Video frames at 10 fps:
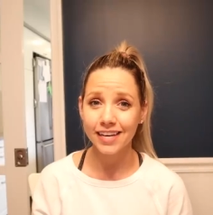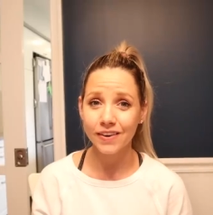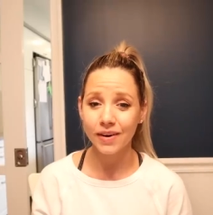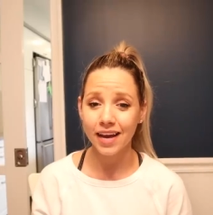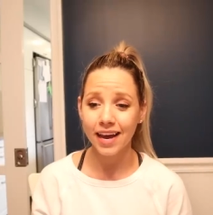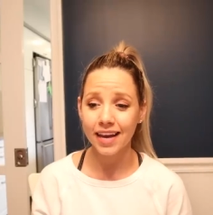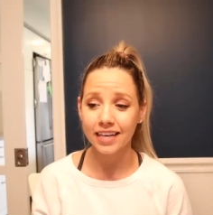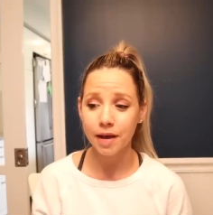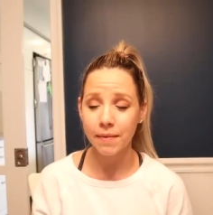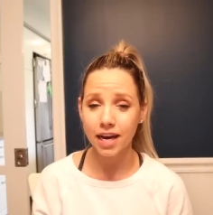and
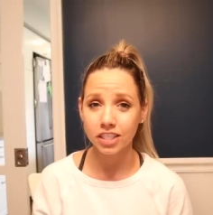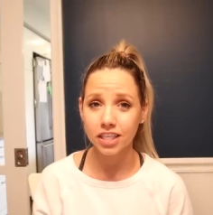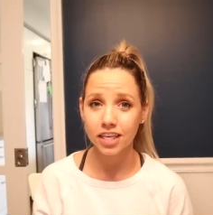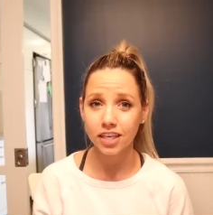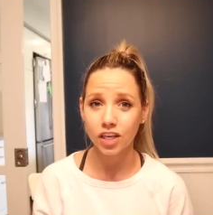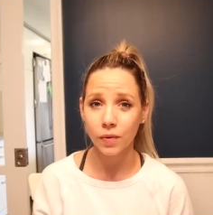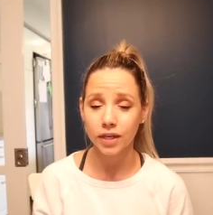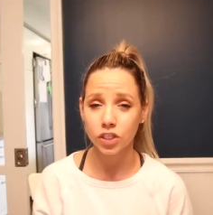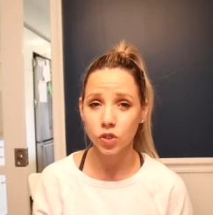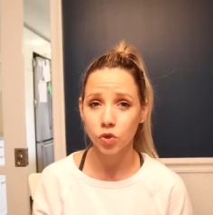I'm actually
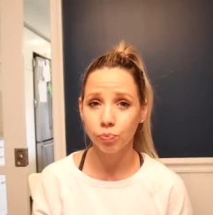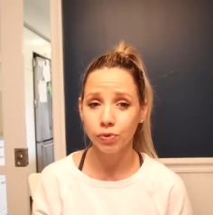going to